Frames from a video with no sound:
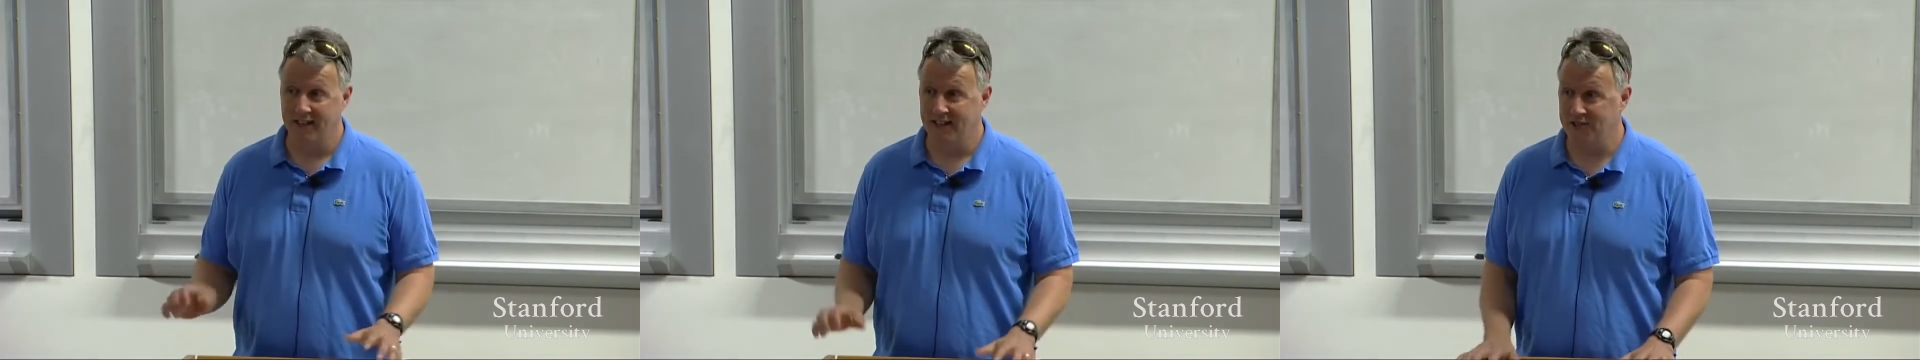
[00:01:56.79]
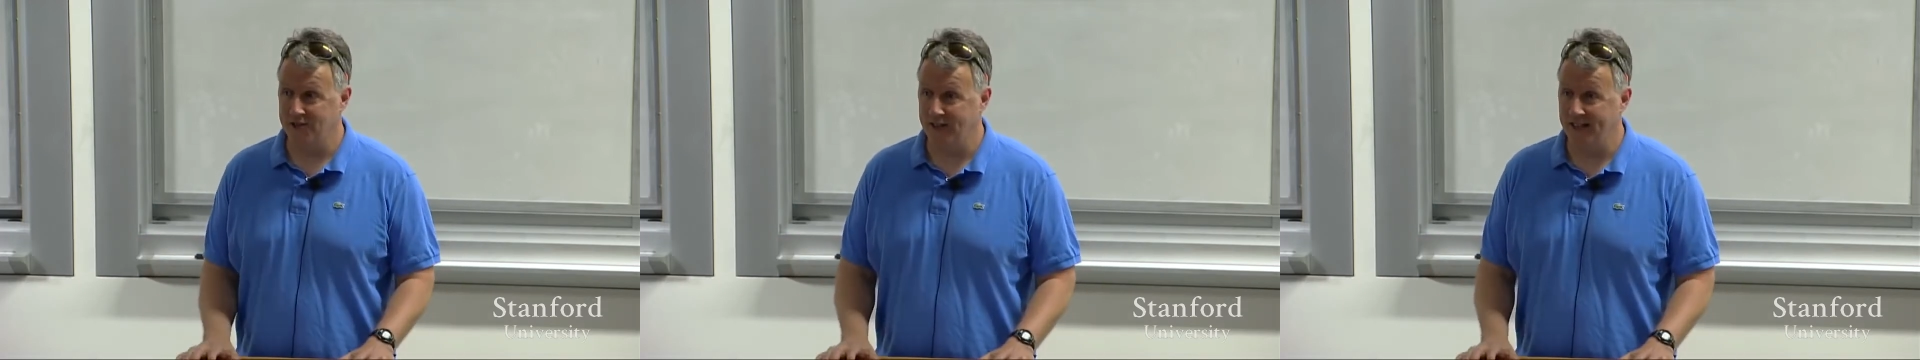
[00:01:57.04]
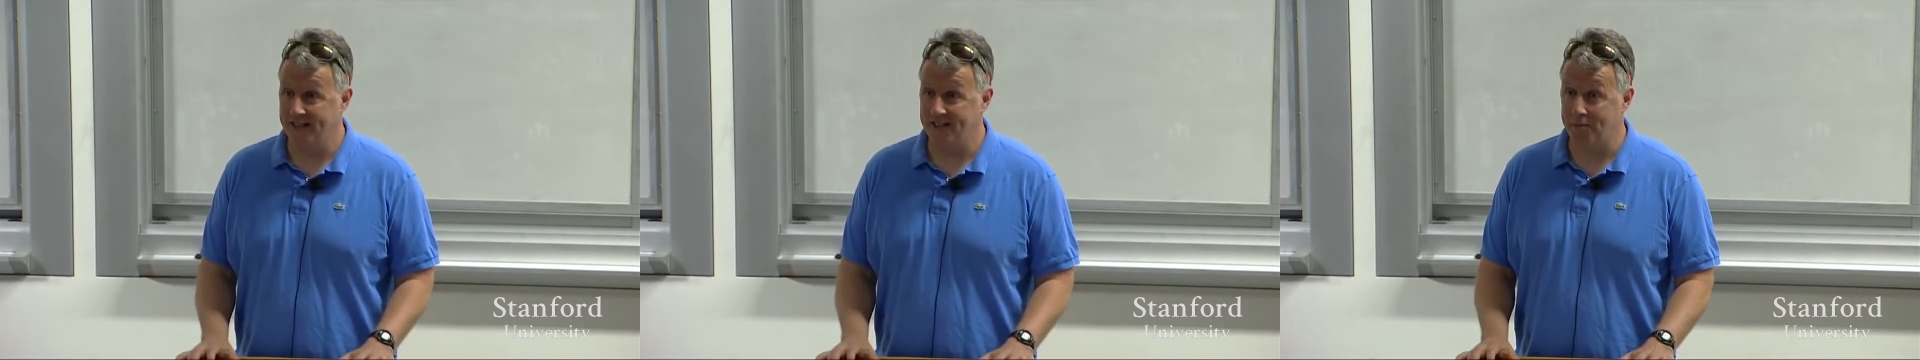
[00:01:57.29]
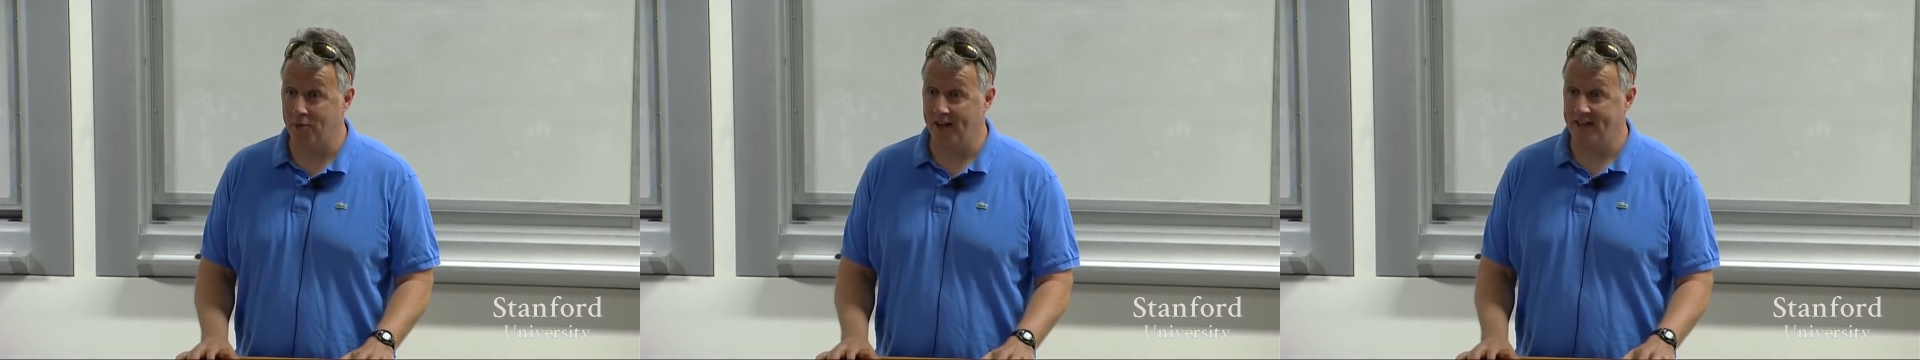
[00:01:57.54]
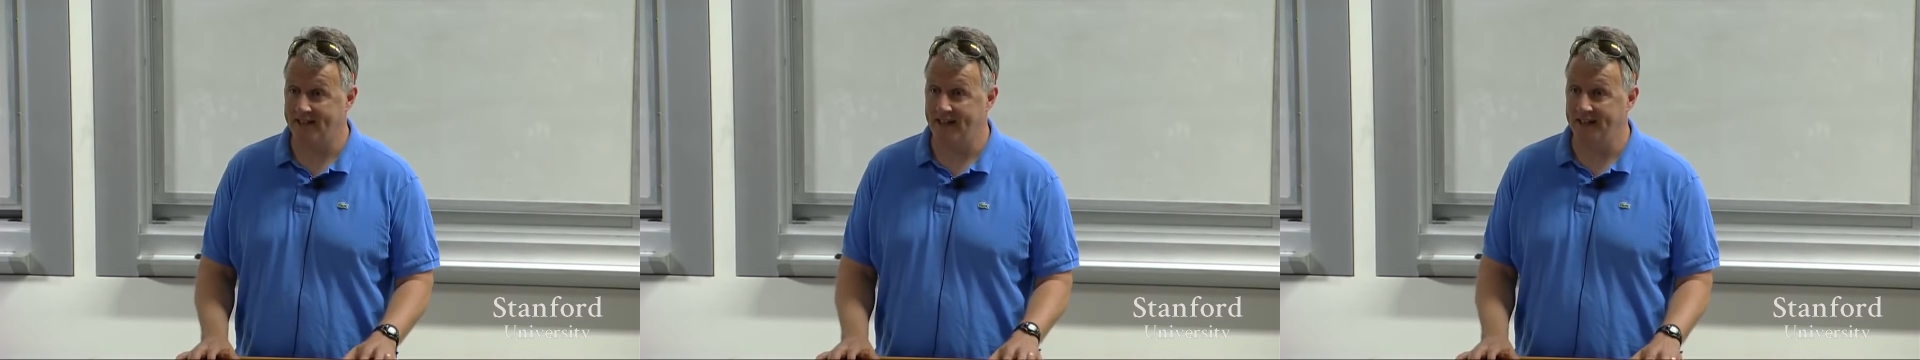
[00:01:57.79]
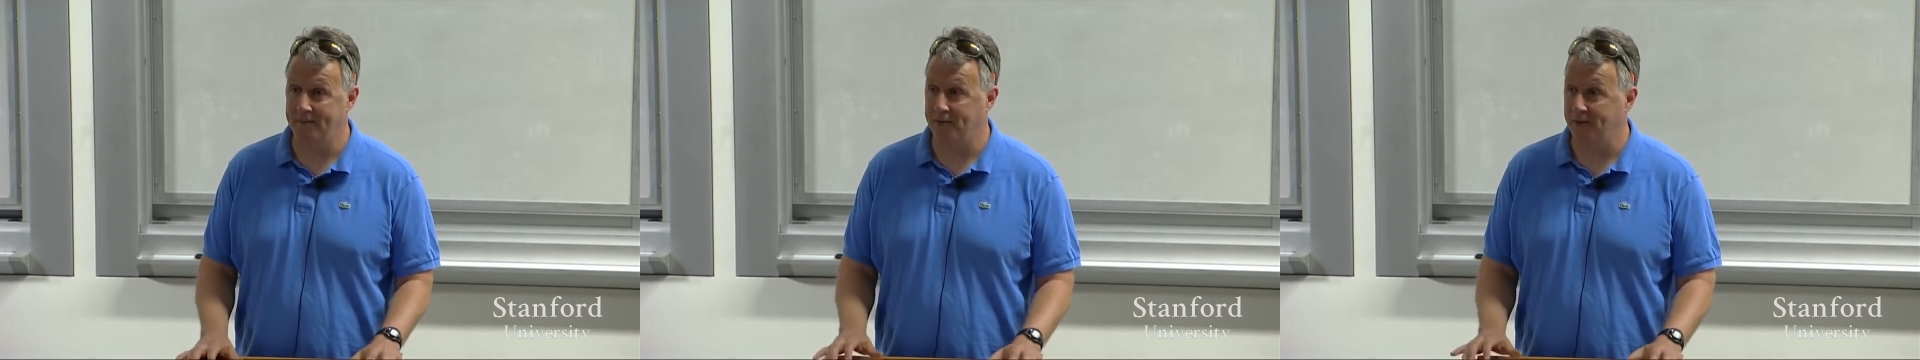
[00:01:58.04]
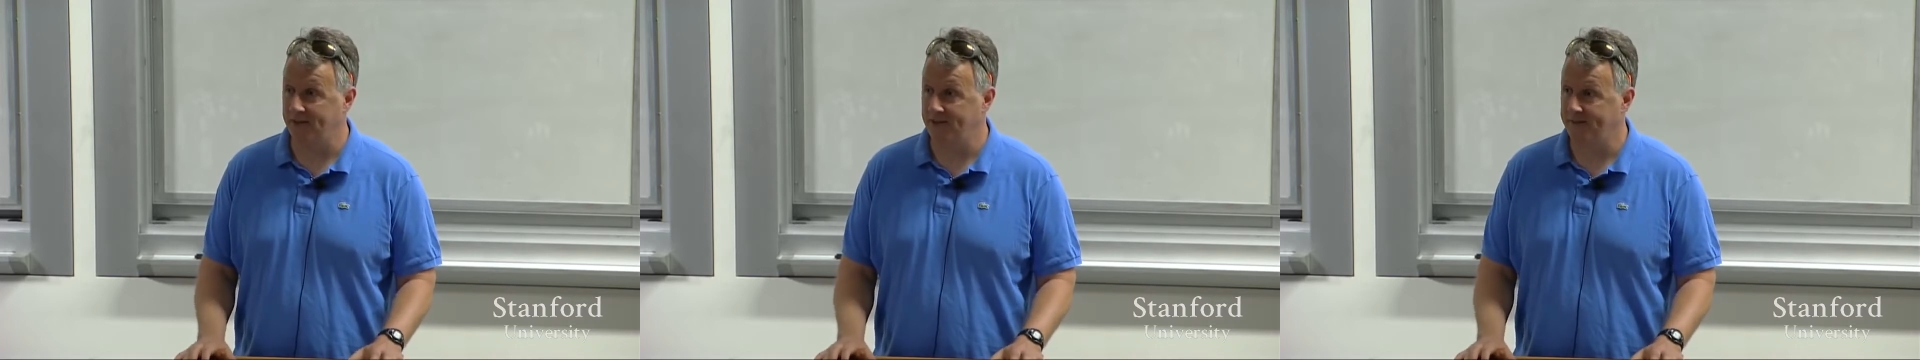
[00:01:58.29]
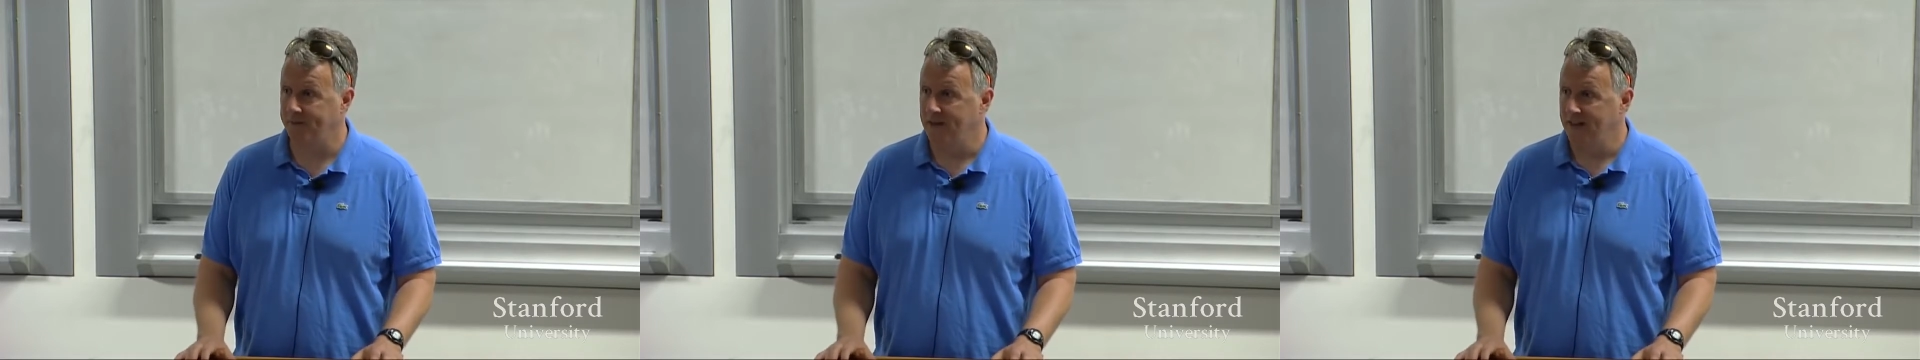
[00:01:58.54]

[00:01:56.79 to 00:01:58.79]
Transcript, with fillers: is learning to suppress that impulse.